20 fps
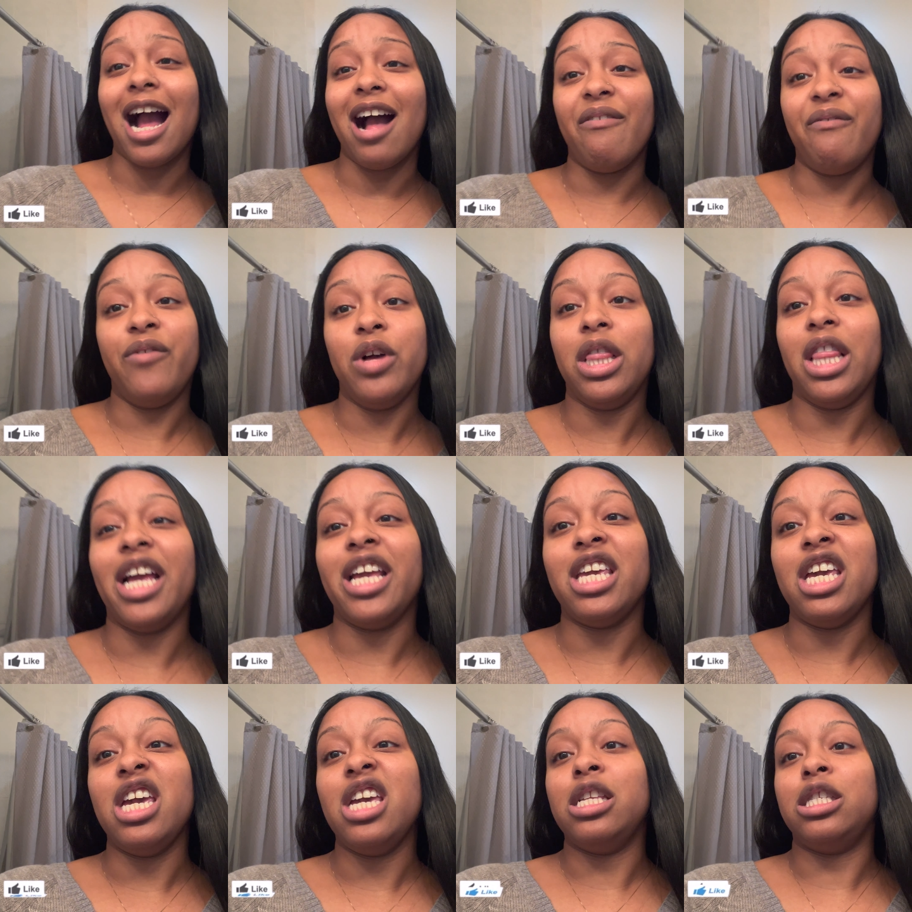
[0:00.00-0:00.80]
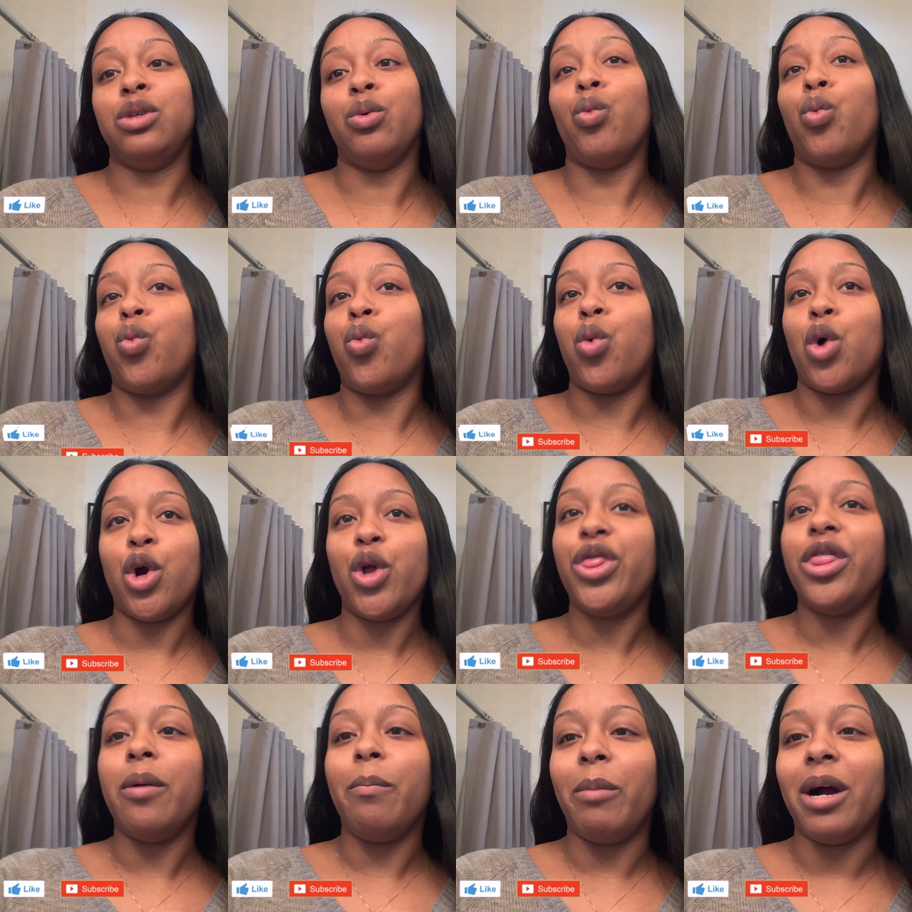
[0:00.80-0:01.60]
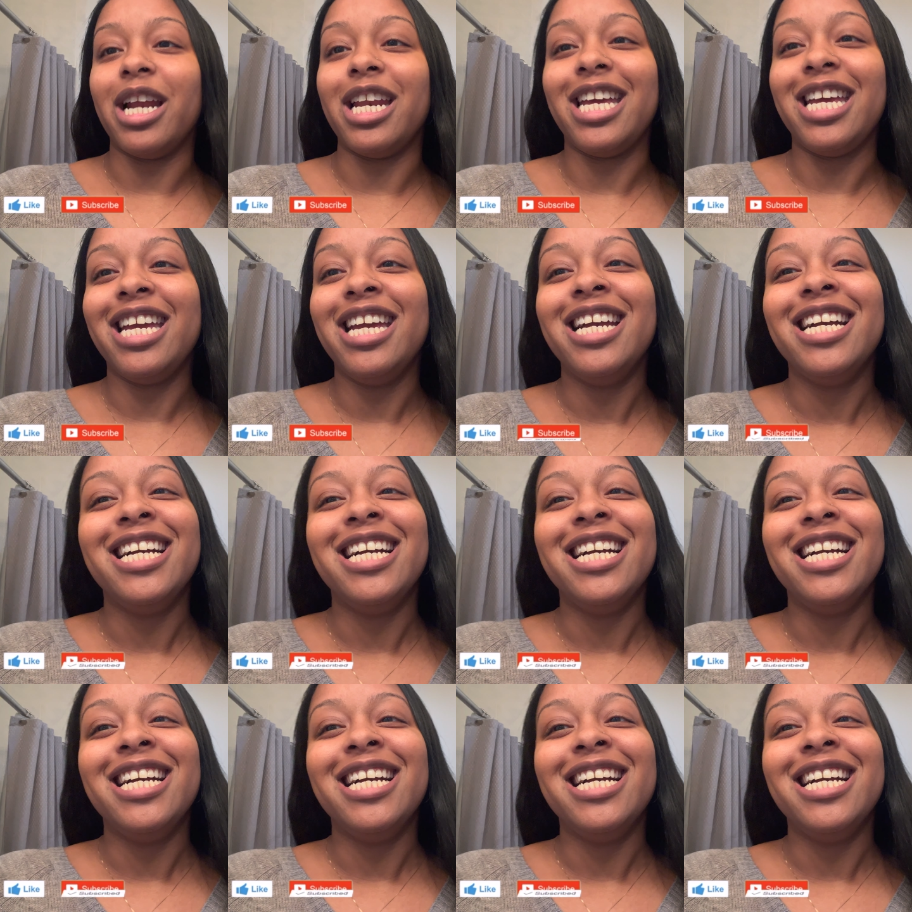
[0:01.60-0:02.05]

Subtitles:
I feel like it's worth the money.